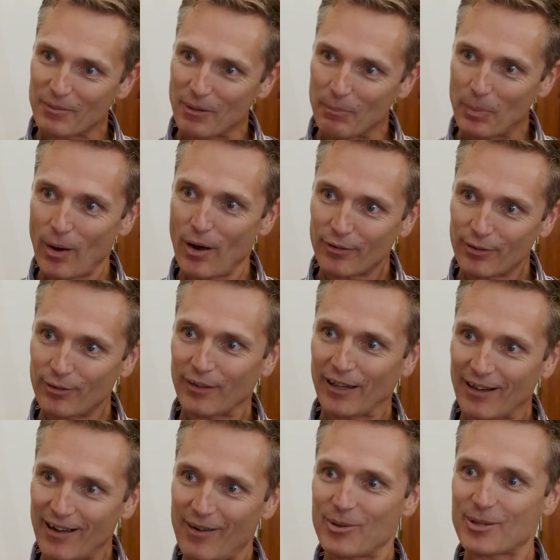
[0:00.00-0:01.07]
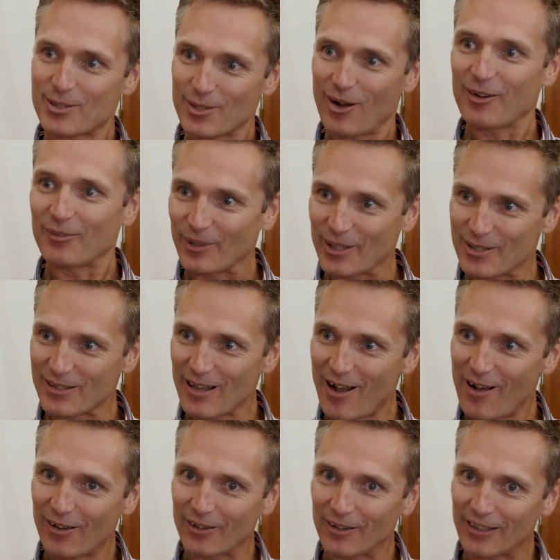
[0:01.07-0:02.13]
the path that I was on was
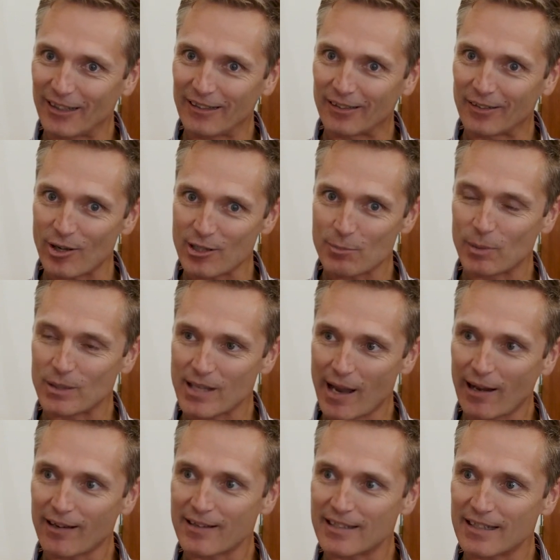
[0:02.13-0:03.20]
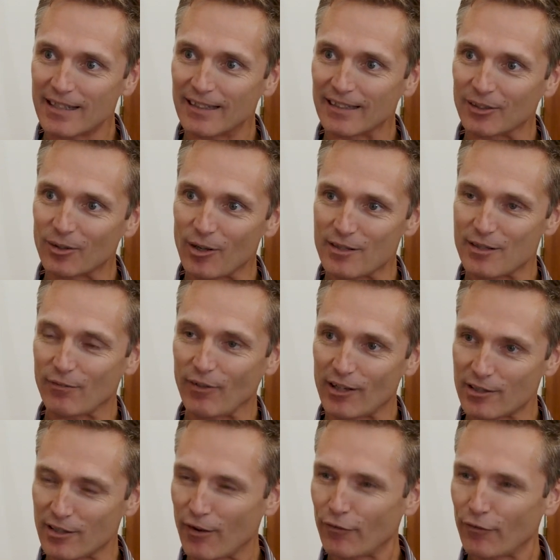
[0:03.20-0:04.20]
now in hospitality and conservation.